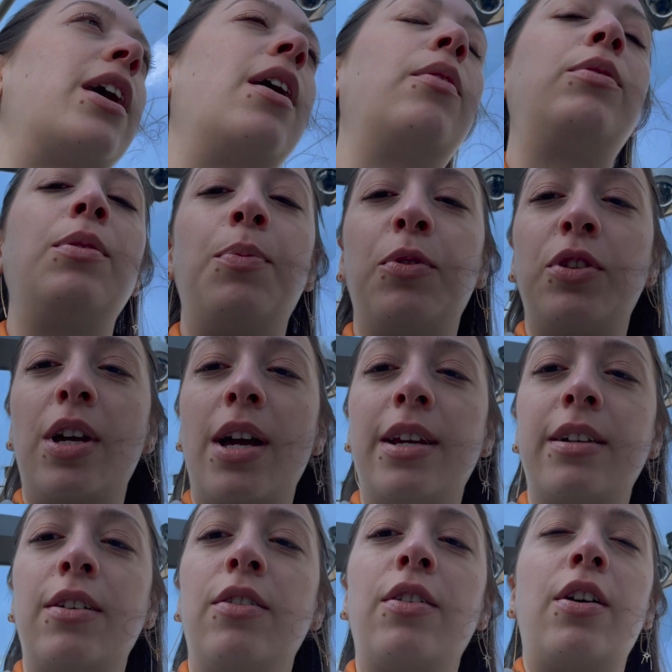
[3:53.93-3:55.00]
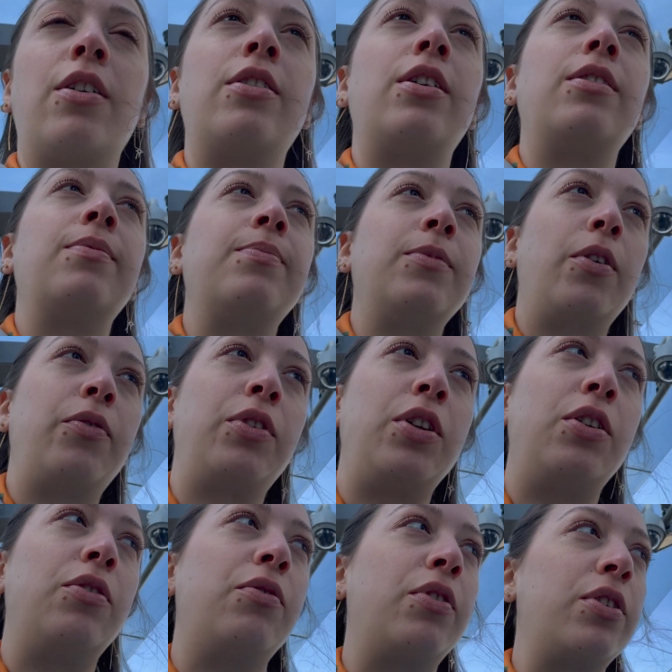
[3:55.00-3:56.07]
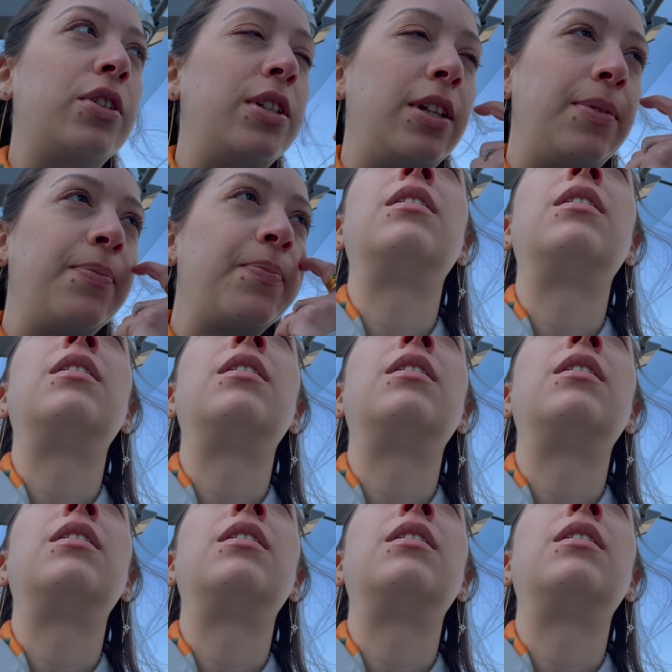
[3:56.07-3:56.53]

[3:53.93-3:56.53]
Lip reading: out the botanical garden of the university.